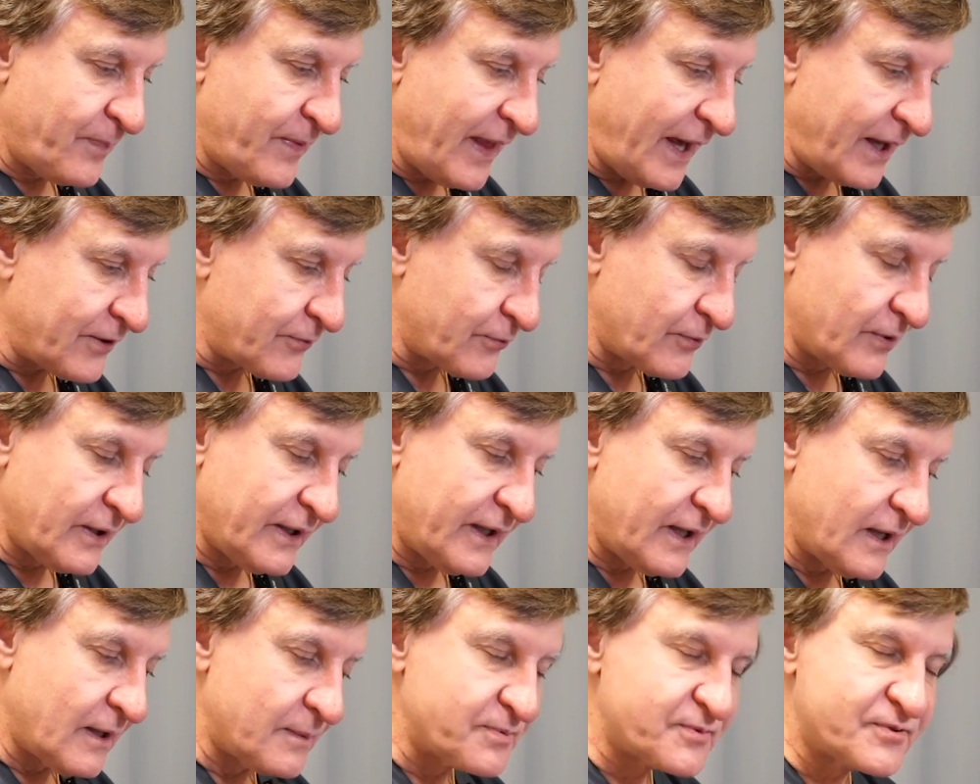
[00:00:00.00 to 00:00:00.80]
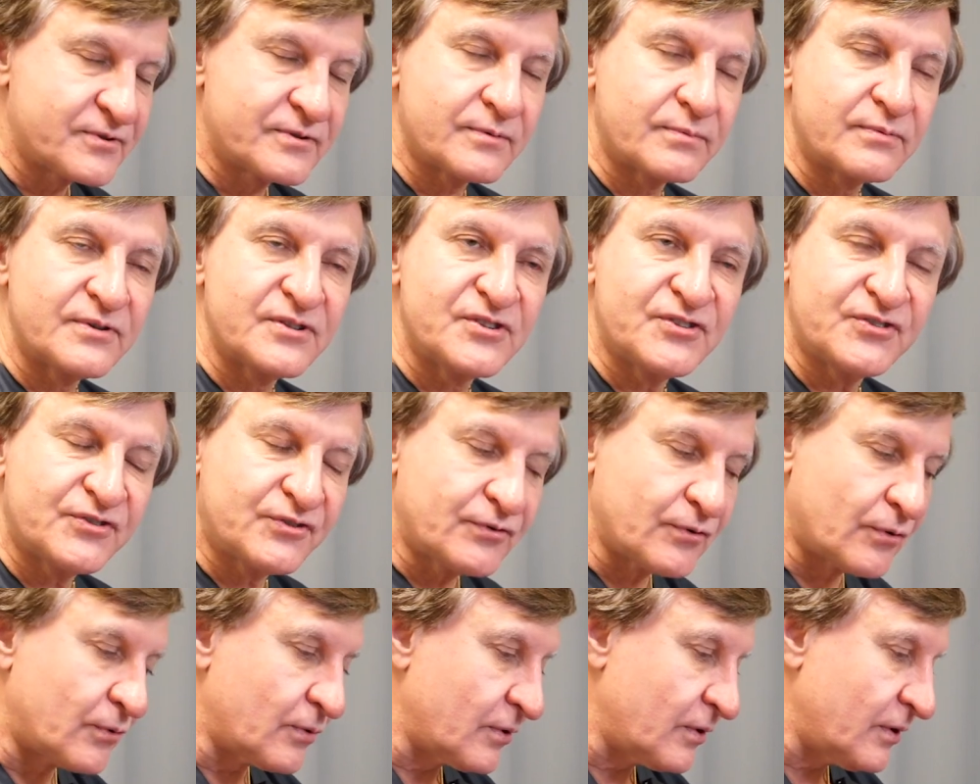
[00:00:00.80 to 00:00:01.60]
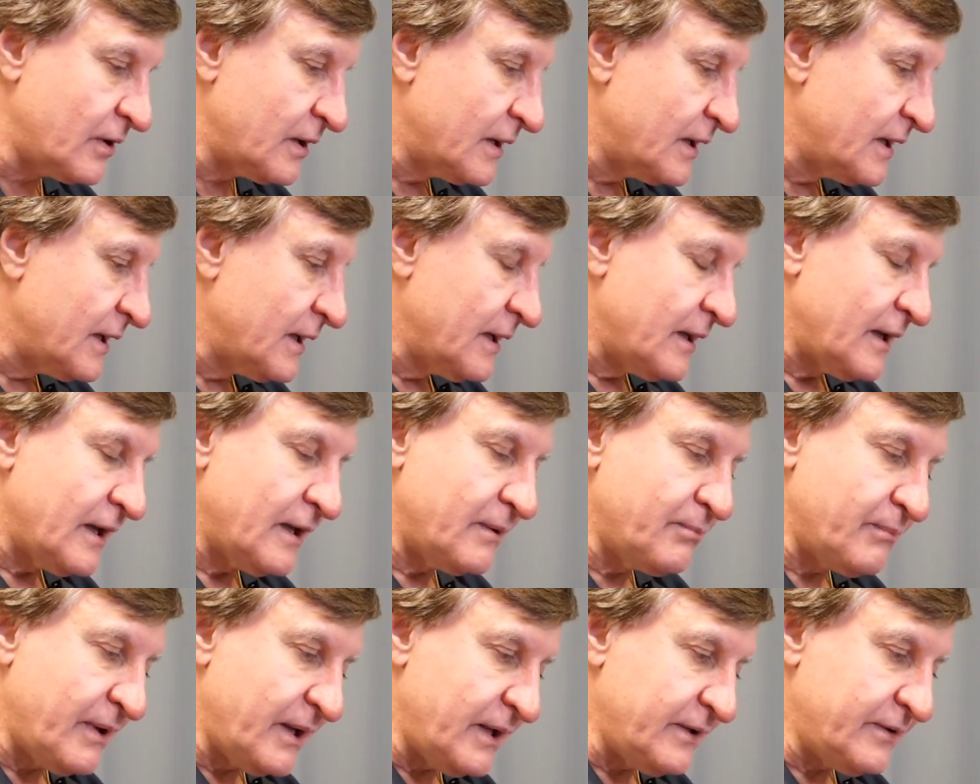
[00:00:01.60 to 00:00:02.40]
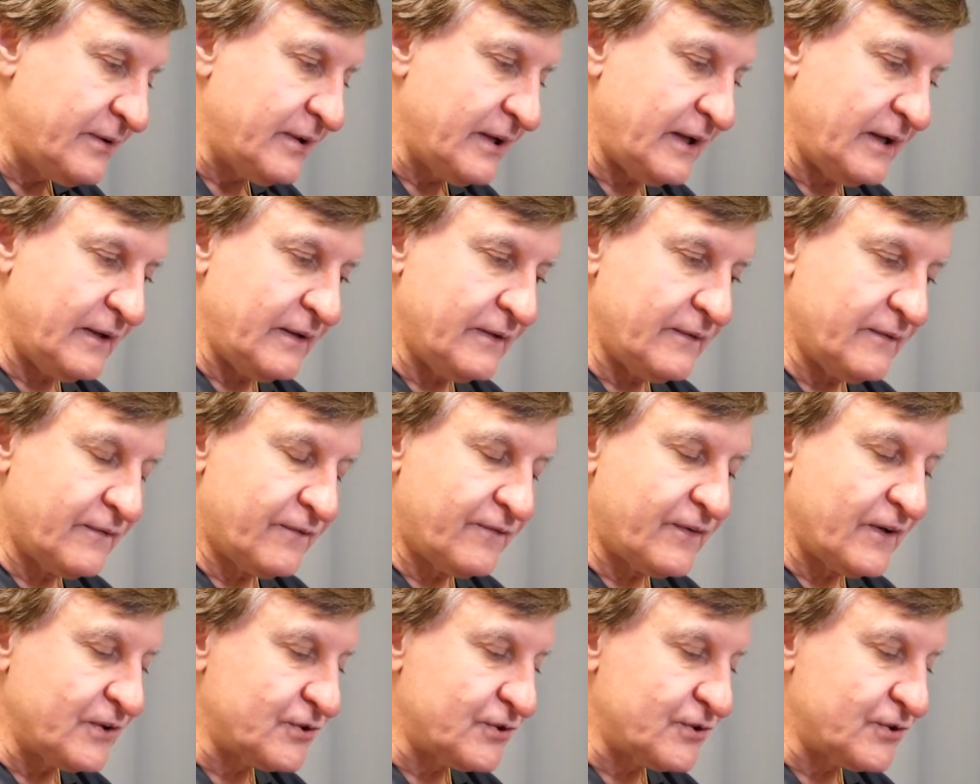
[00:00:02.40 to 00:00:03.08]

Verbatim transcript: That really helps to restore and maintain